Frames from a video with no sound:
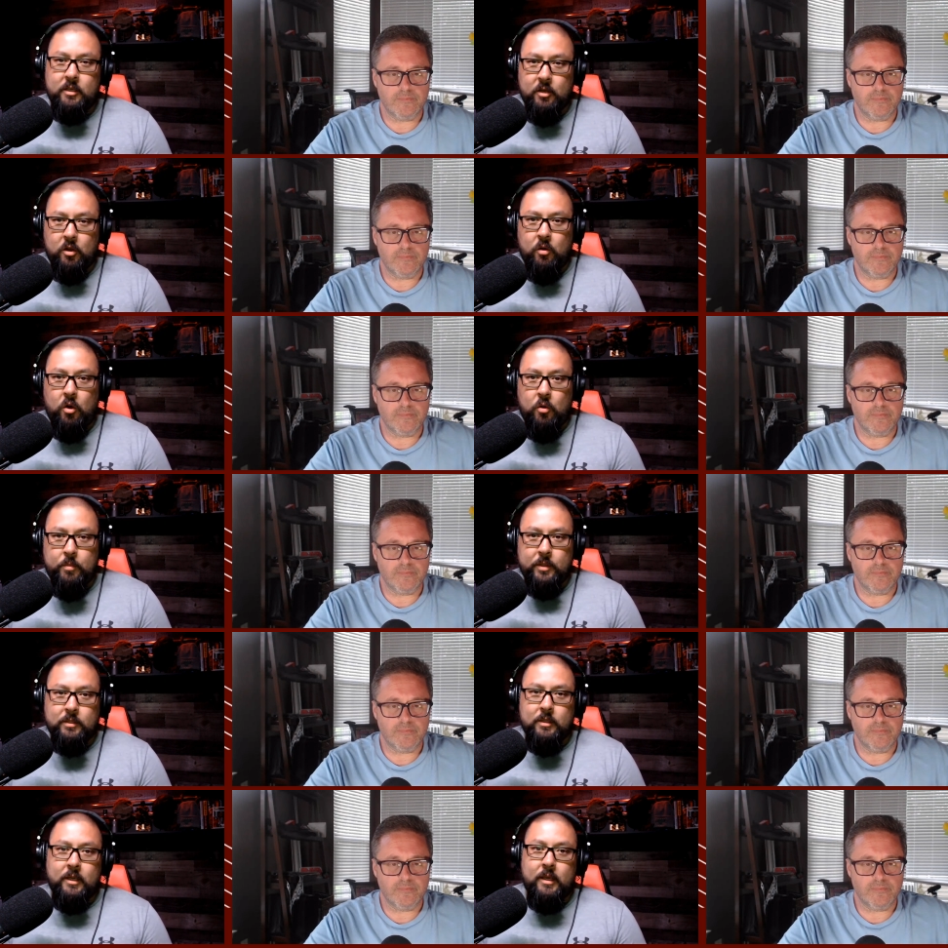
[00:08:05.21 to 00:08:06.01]
Speaker 1: you know,
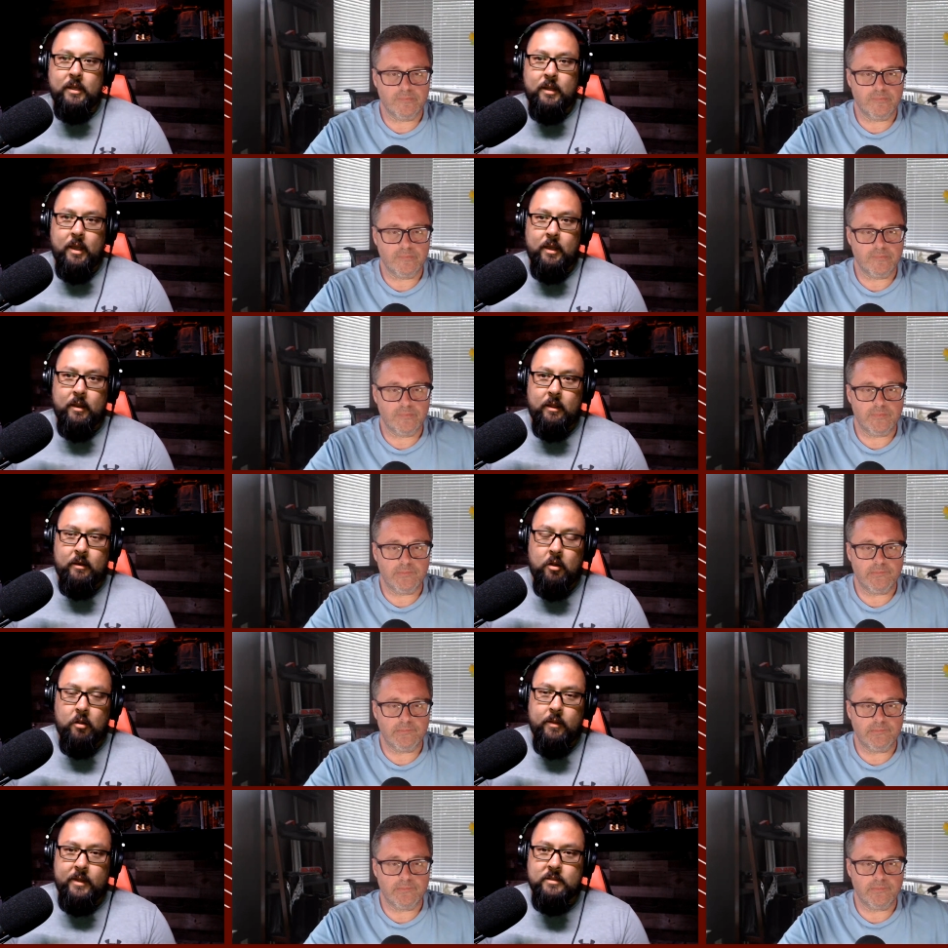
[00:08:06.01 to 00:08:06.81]
openly and, and,
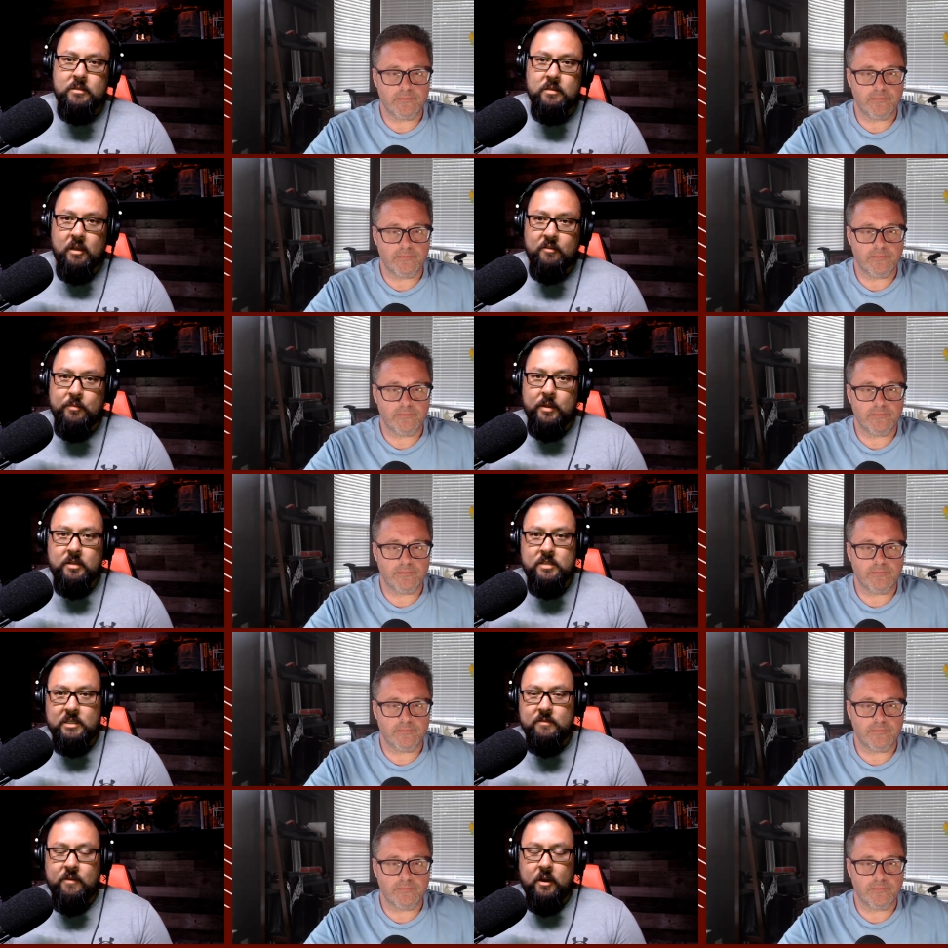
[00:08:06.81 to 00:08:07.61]
all that stuff because
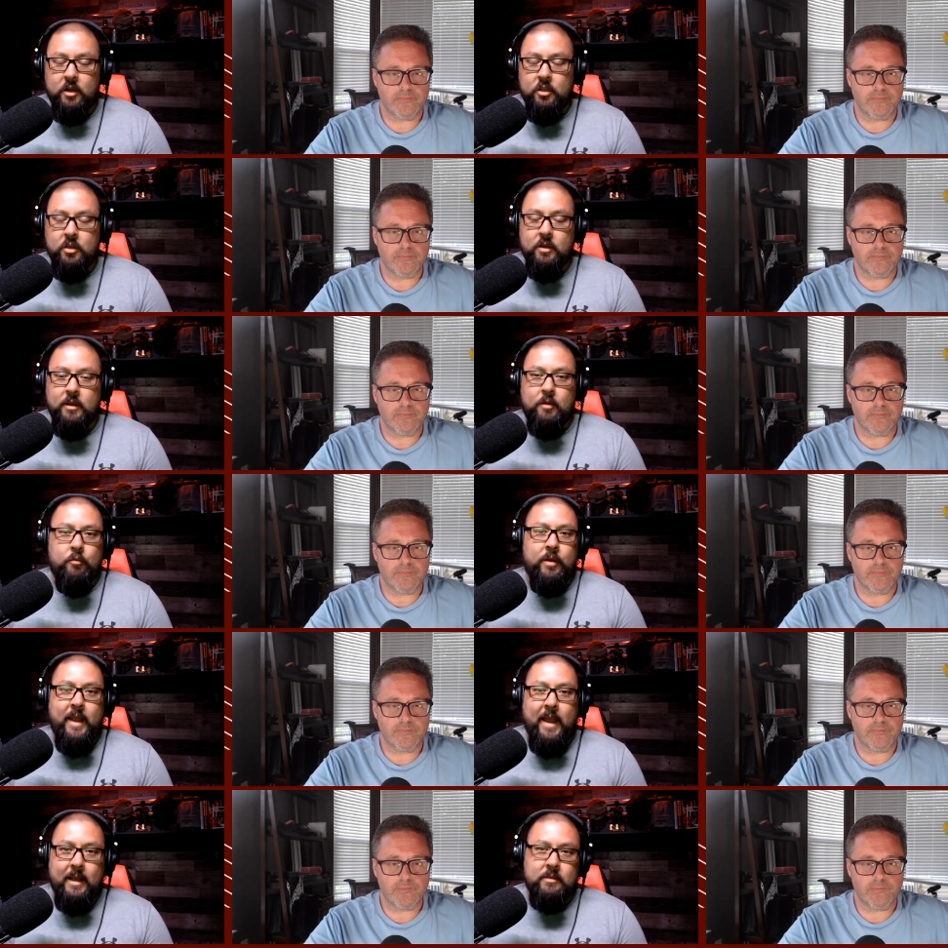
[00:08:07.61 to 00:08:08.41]
he's very good at
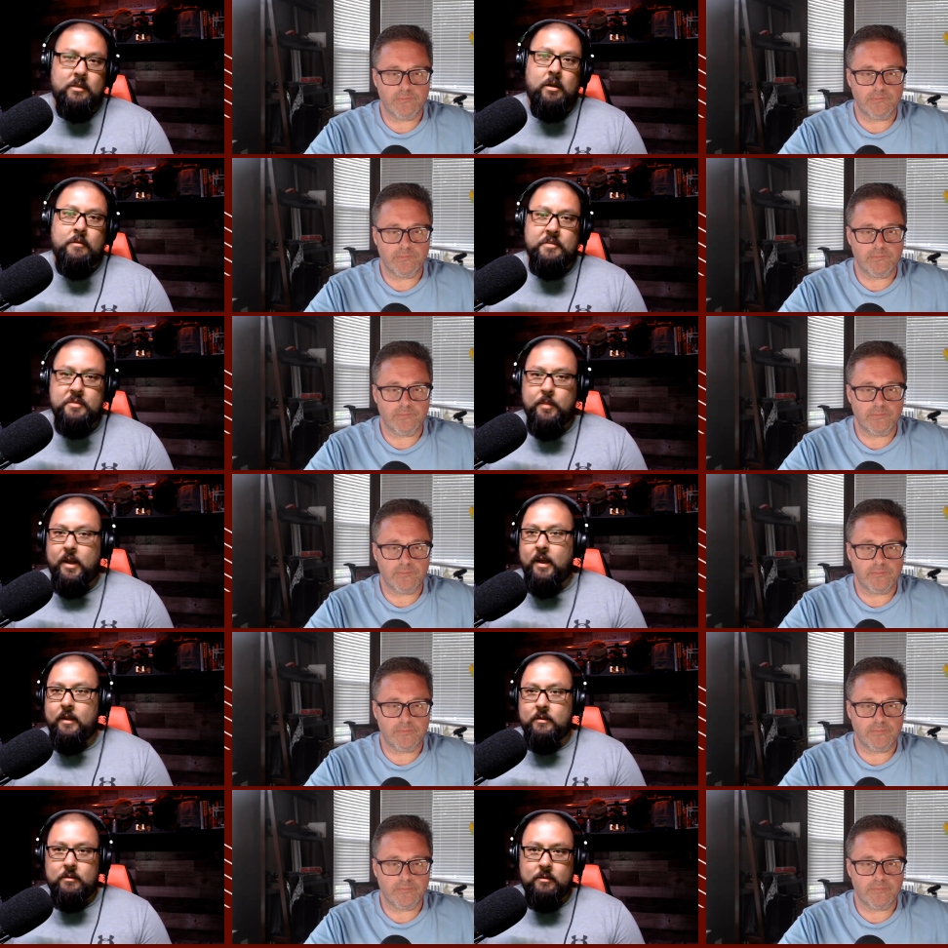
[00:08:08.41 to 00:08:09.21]
reacting on the
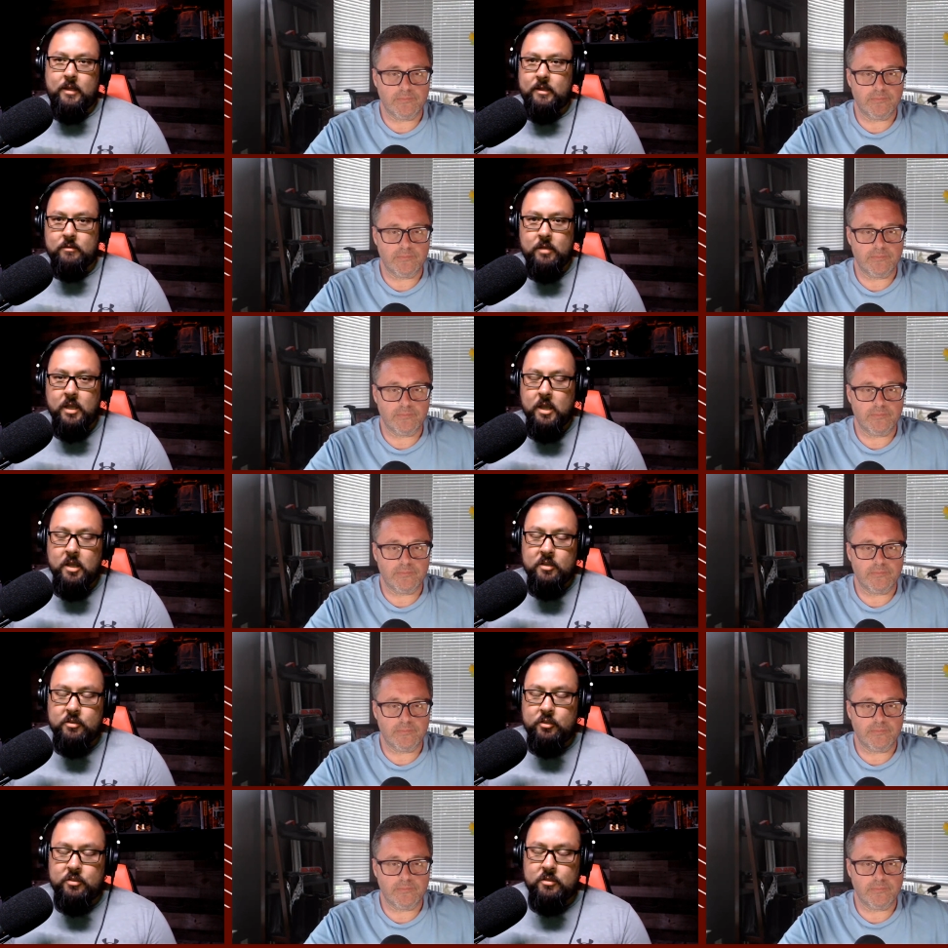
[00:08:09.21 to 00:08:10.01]
spot and, and
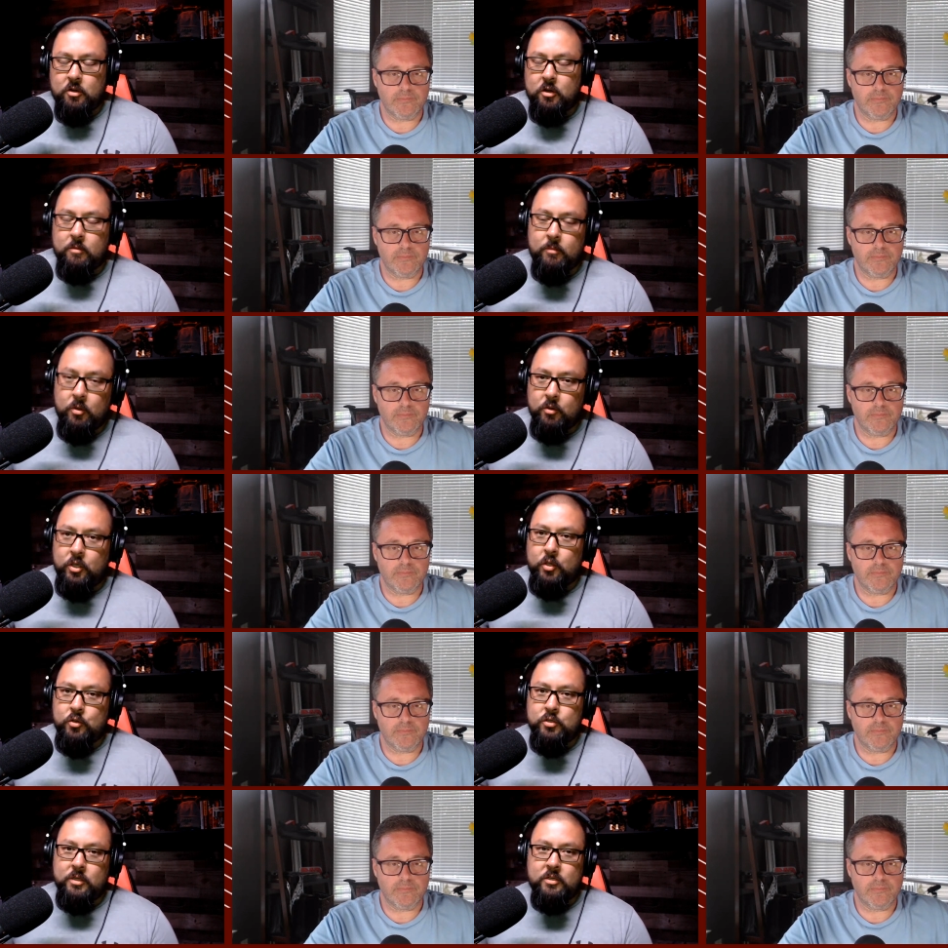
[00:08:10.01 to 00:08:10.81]

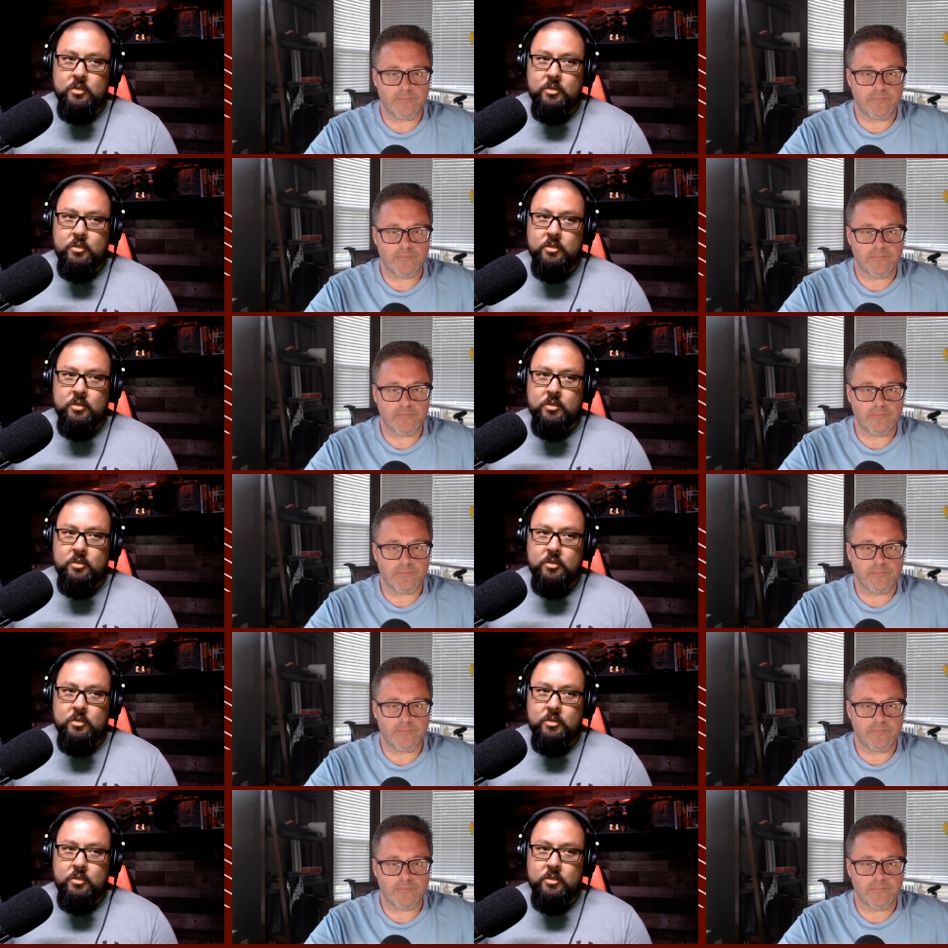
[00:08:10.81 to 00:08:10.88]
circumlocution and